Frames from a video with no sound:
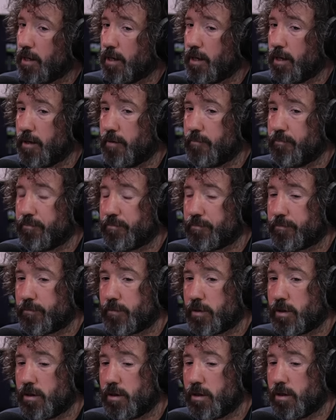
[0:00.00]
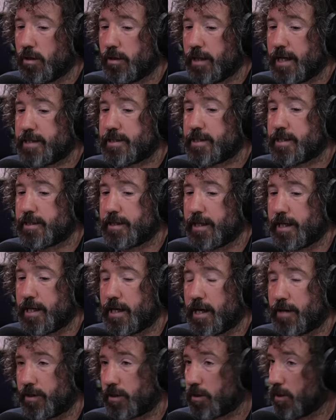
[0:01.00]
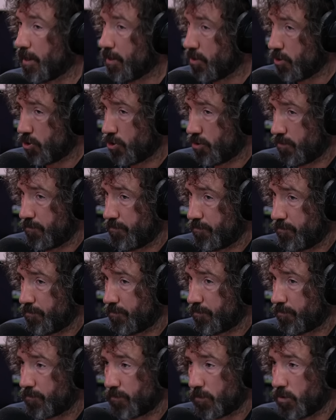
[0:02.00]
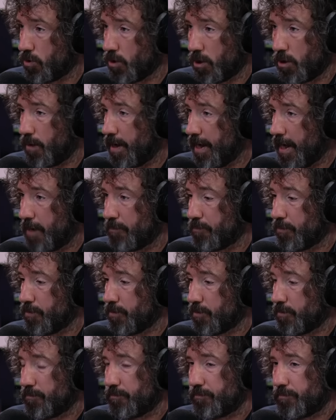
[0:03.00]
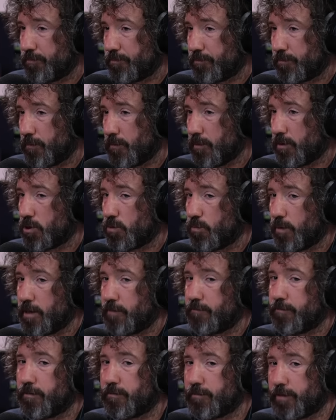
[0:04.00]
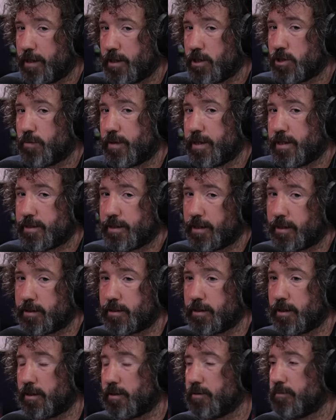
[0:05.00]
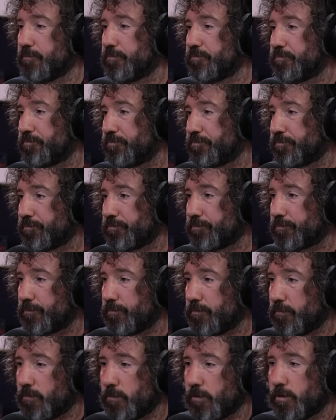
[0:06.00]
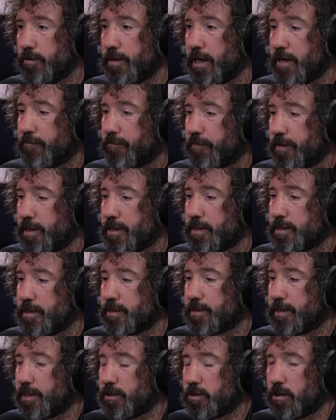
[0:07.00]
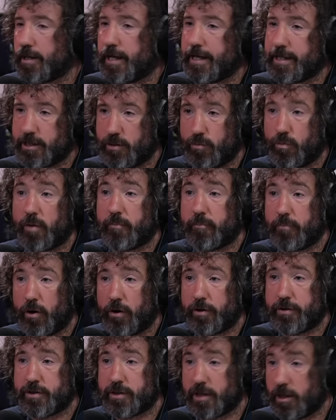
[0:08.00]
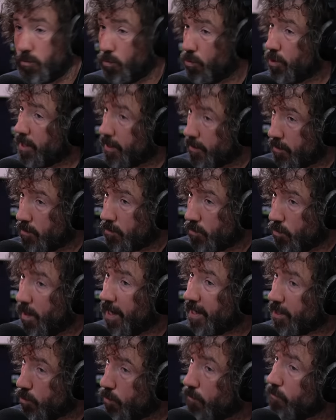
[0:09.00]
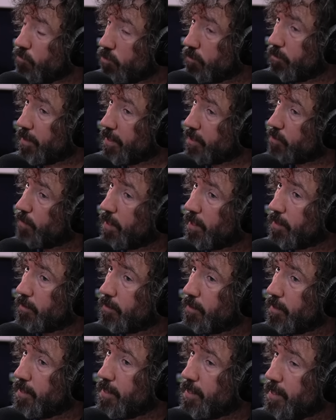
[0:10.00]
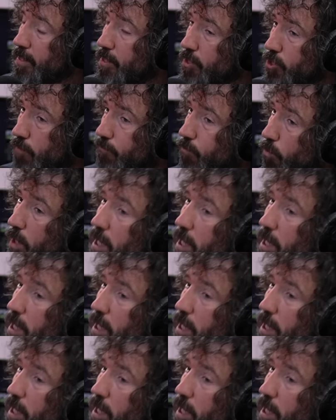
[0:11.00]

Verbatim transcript: Um, Leicester City are the glitch don't know why it happened. 2015, 2016, they finished the season on 81 points and they won it quite comfortably as well. So for